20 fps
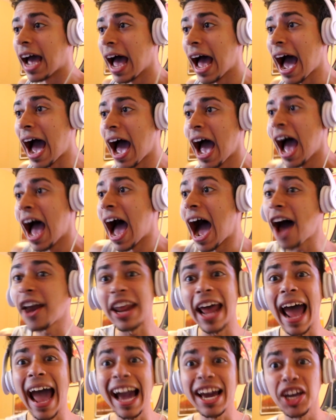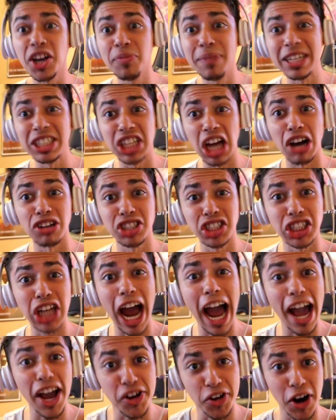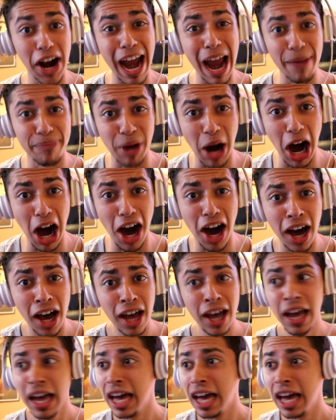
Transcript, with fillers: how, how the heck you missed your shot, Grandpa?